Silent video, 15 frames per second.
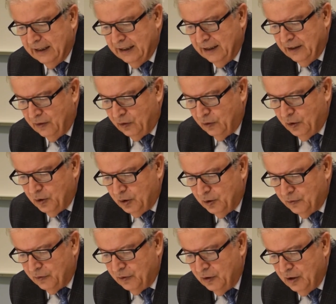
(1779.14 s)
in a sort
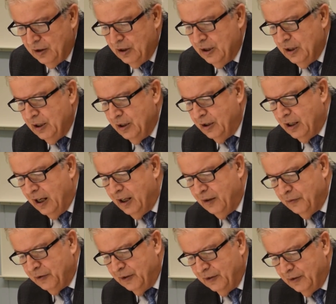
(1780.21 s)
of
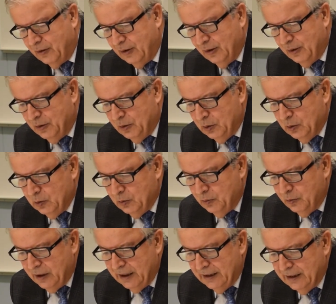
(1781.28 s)
conference, so
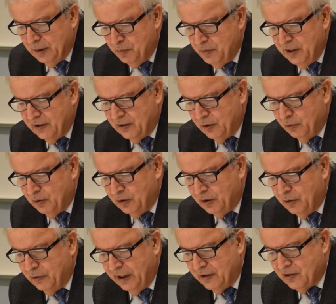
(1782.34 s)
when the minister was
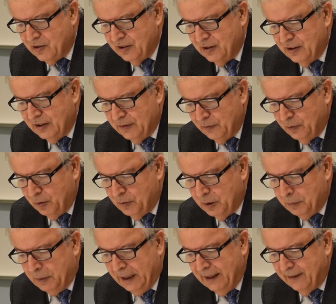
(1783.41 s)
questioned from the
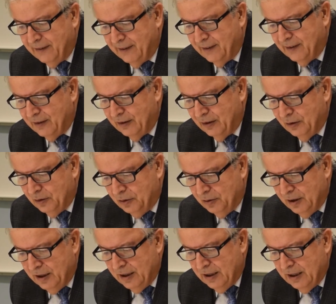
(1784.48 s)
places, so
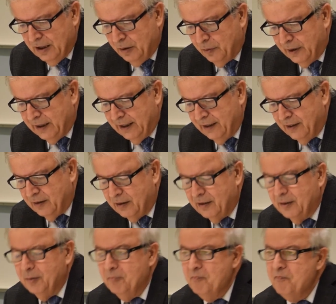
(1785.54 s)
whether
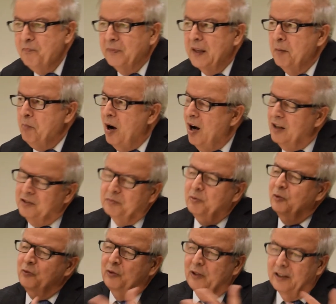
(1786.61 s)
it's possible
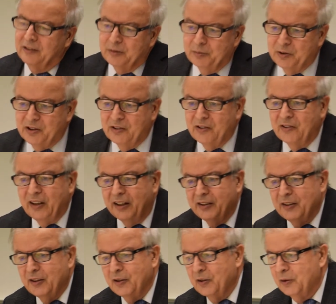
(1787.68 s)
for Azerbaijan
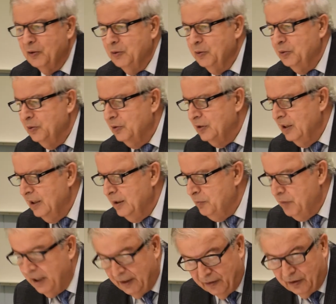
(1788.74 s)
secondary schools
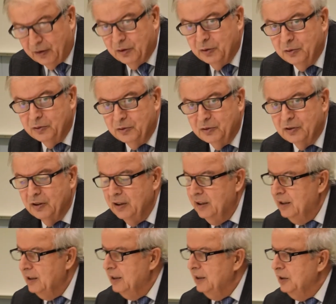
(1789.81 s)
middle schools
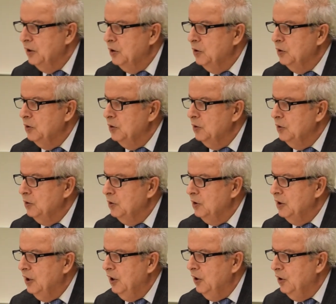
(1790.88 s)
to
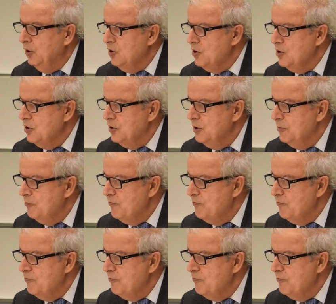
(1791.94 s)
teach